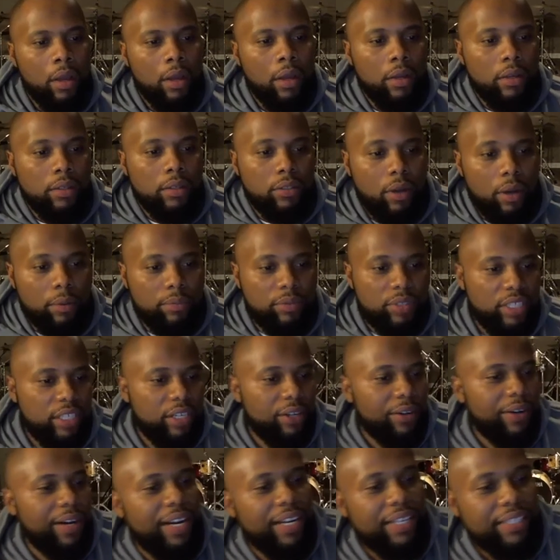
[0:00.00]
So I'm
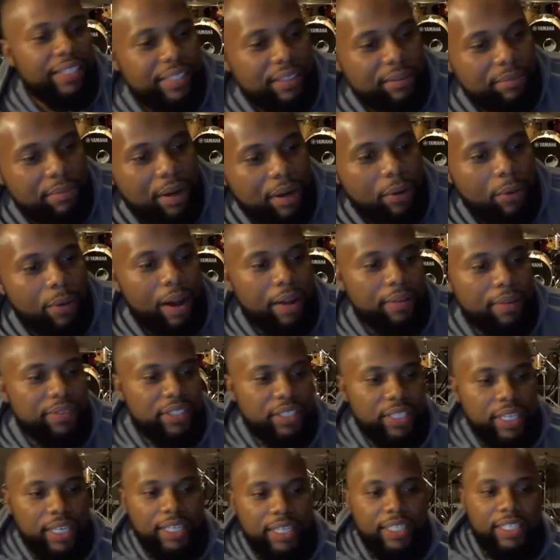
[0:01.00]
Gino Allison. My wife
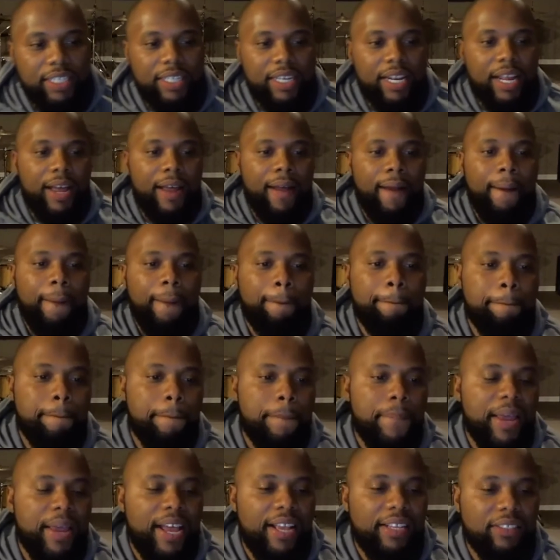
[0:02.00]
Shannon and I
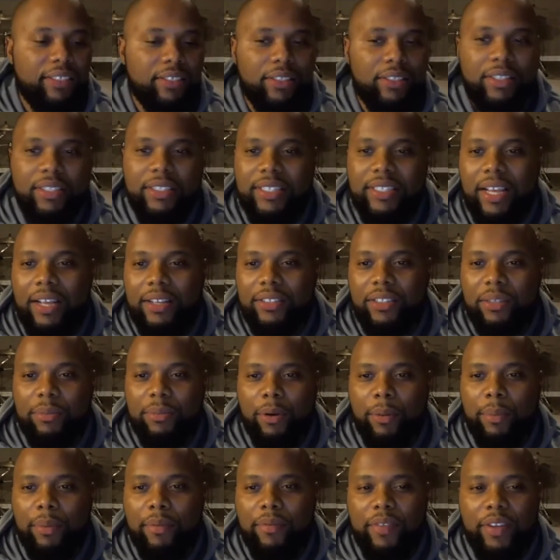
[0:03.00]
pastor the South
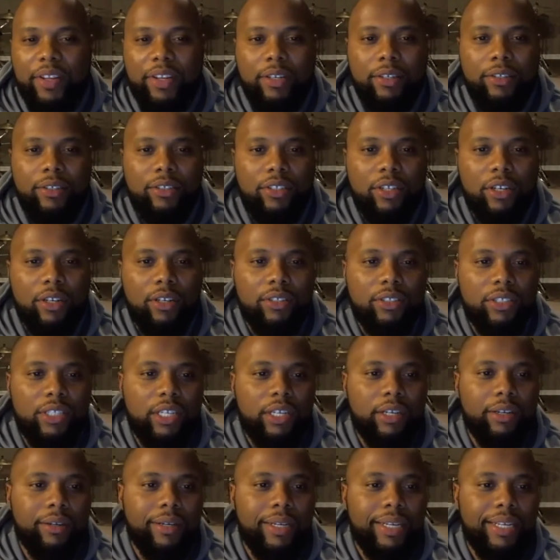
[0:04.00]
Suburban Vineyard Church
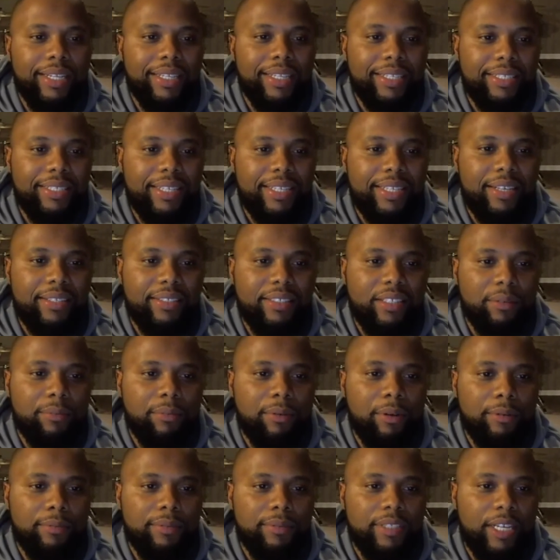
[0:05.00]
here in the South
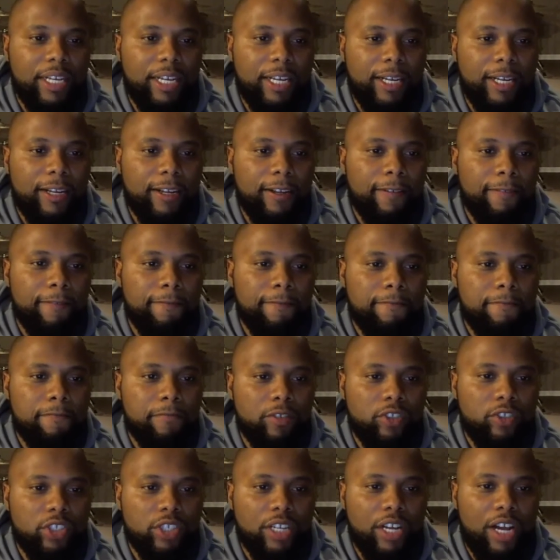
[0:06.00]
suburbs of
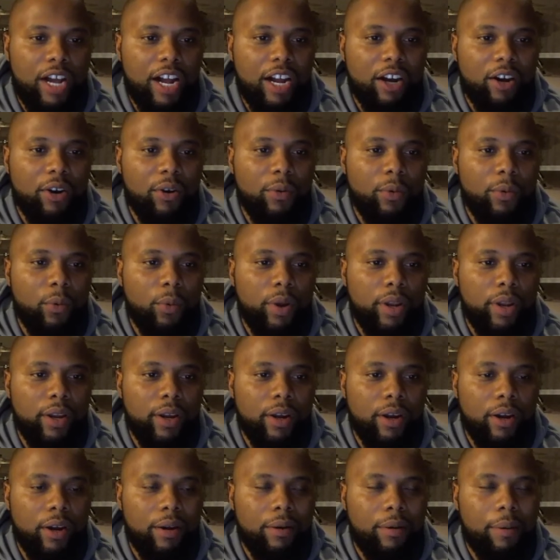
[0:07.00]
Chicago. We
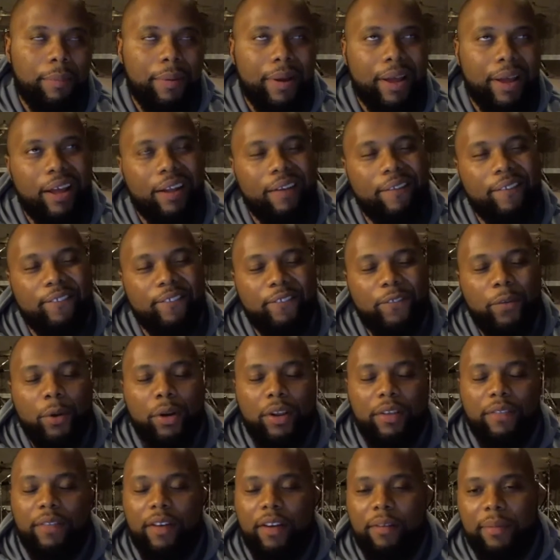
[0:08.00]
are about
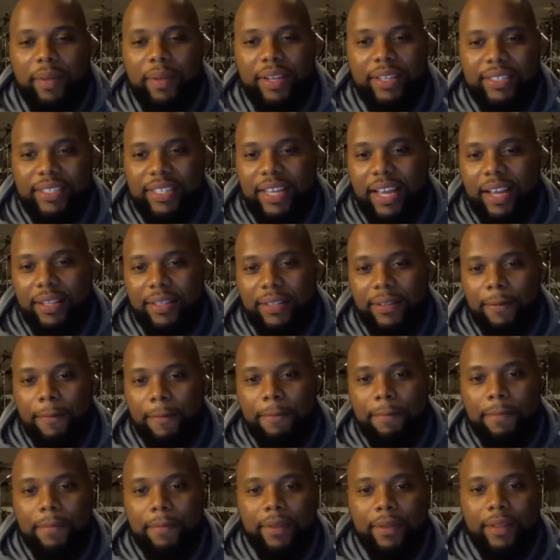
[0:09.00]
45 minutes south
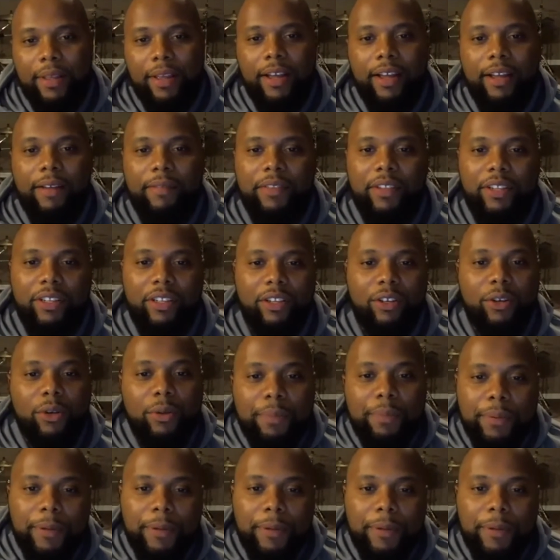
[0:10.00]
of the Loop.